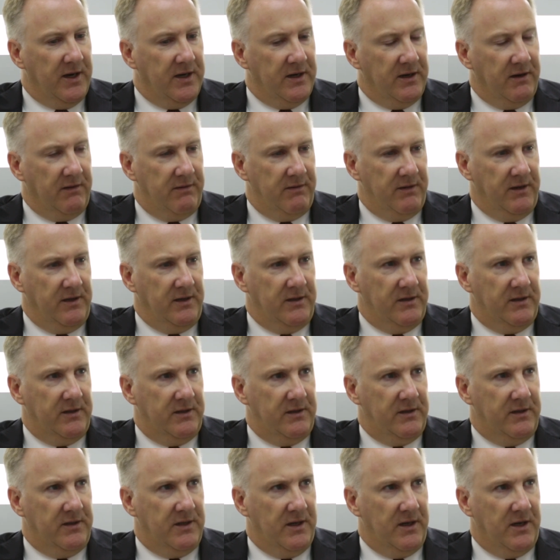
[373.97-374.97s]
and I think
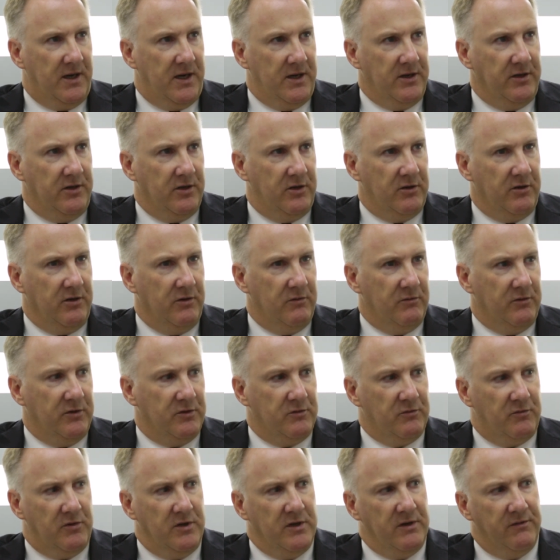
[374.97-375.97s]
the undercurrent was
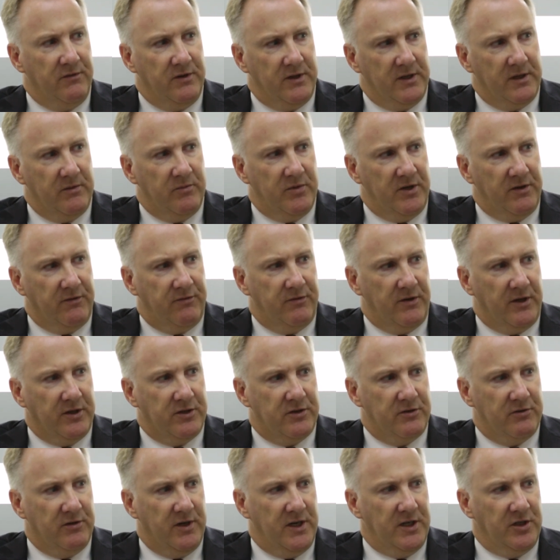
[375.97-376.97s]
one of a little bit of
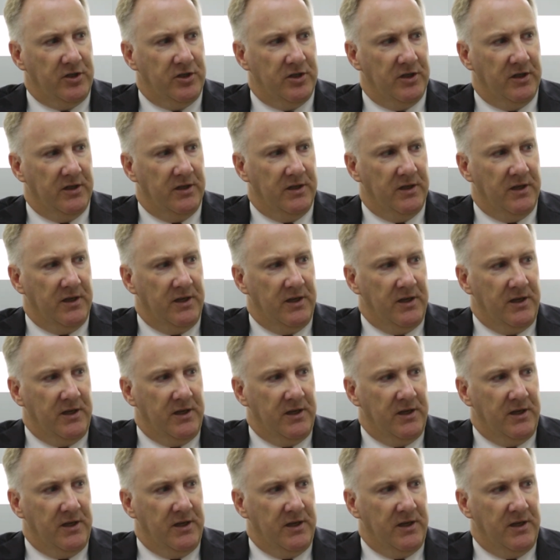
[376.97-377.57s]
frustration